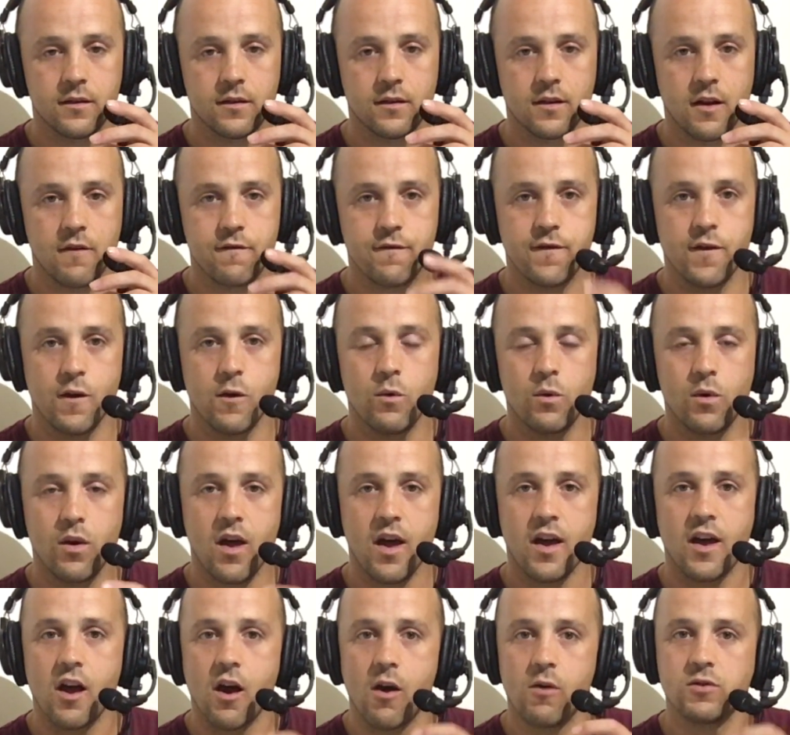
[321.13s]
I felt
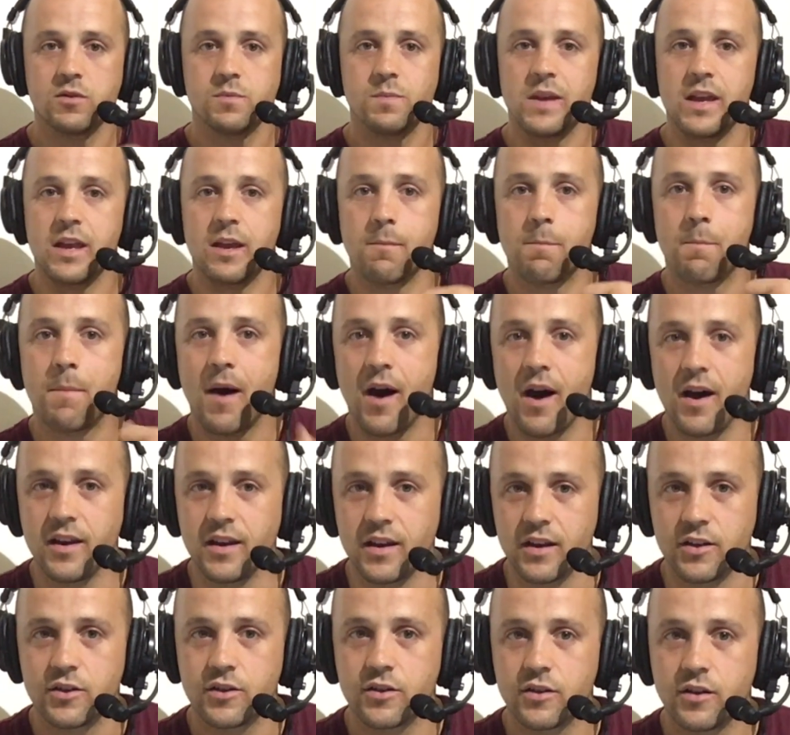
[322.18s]
like I was being
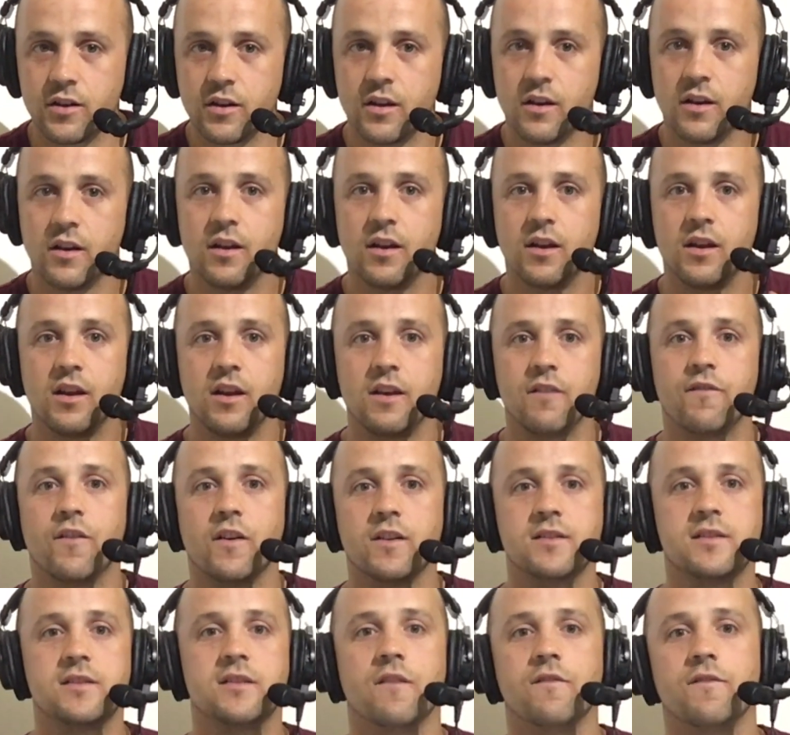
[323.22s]
punished if
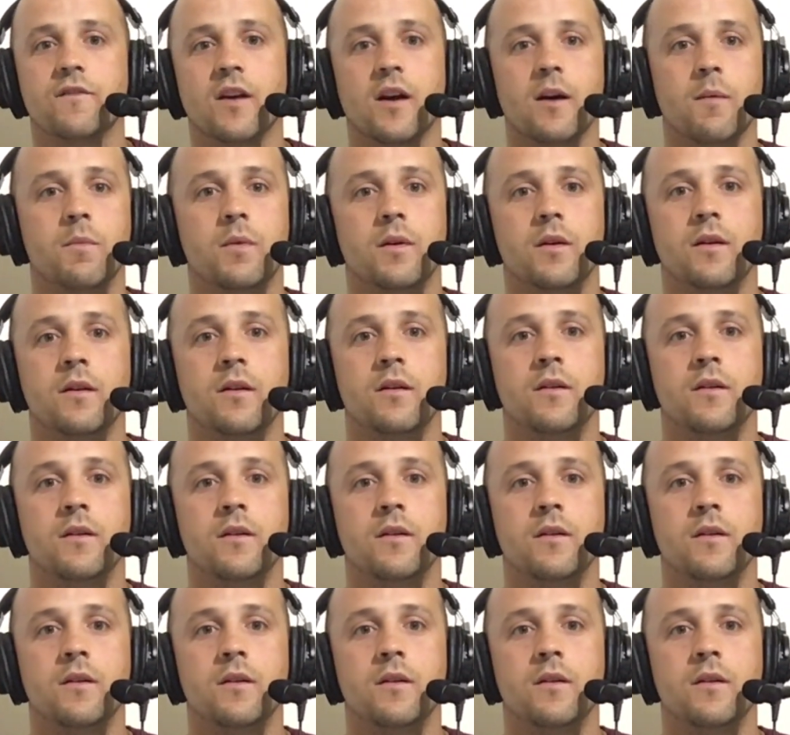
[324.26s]
I'd stuffed up.